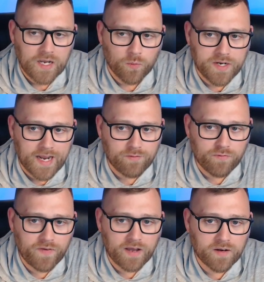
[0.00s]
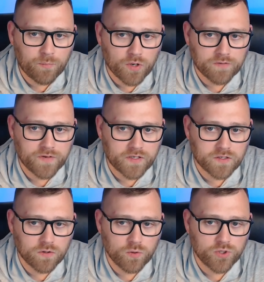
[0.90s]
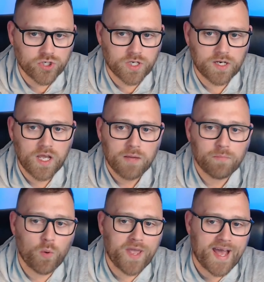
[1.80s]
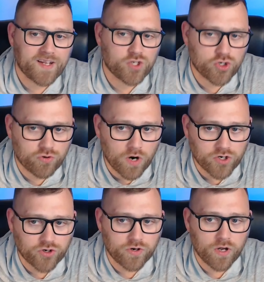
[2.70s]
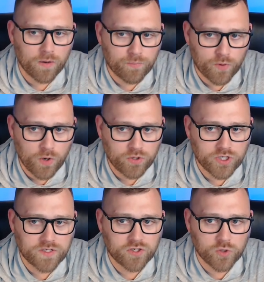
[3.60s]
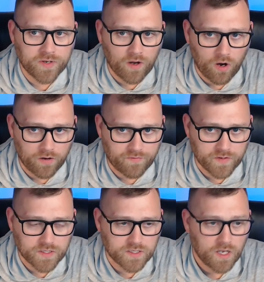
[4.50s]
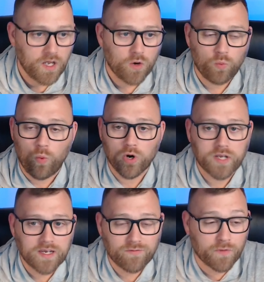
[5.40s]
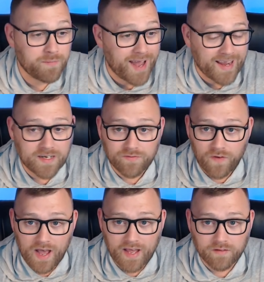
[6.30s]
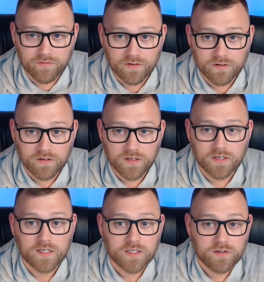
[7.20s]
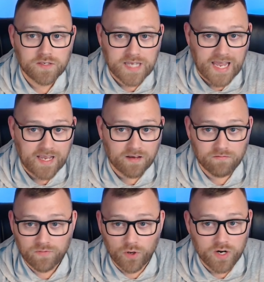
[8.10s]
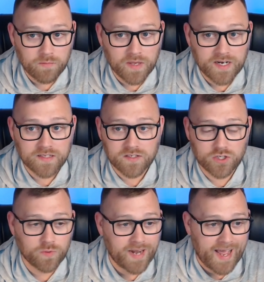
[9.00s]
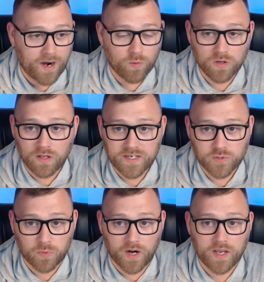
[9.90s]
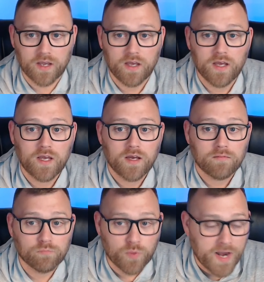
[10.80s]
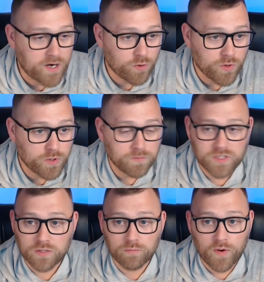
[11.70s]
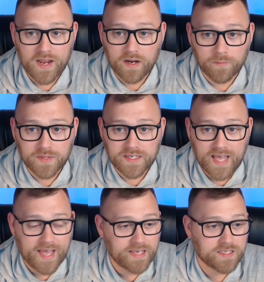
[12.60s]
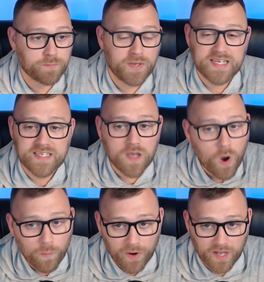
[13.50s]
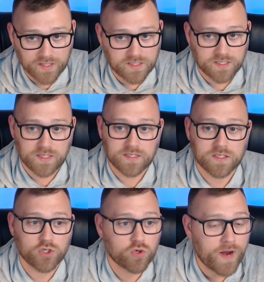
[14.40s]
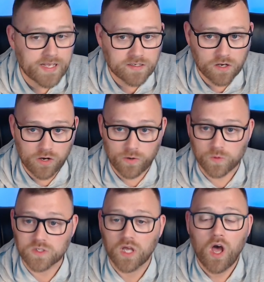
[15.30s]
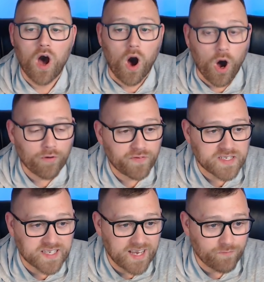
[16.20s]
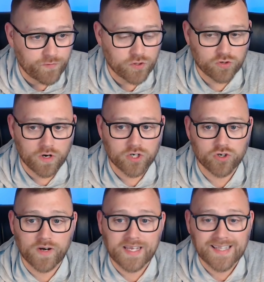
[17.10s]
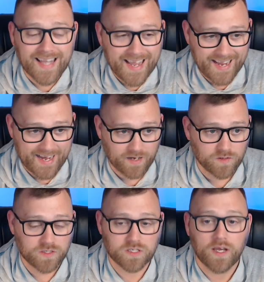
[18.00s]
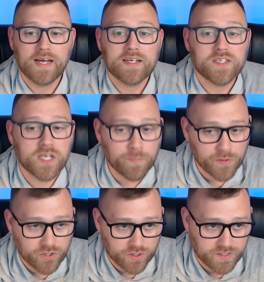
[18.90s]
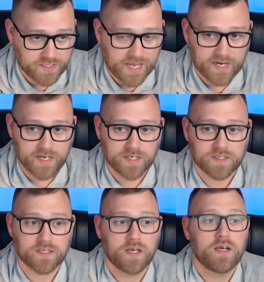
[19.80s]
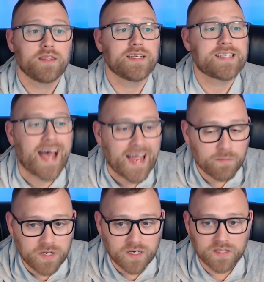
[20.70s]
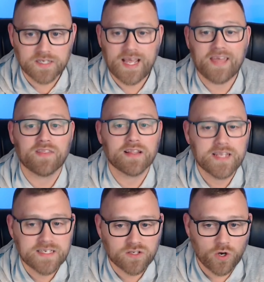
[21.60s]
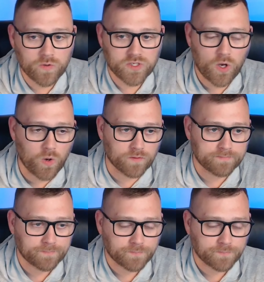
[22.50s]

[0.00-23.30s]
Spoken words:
We never found a perfect solution, but we had structured approaches to an office, working from 9 to 5. Take 30 minutes to an hour lunch break rooms to break up the days, PTO policies, dress codes, office infrastructure and layouts, temperature settings, the timing of the day, the list goes on.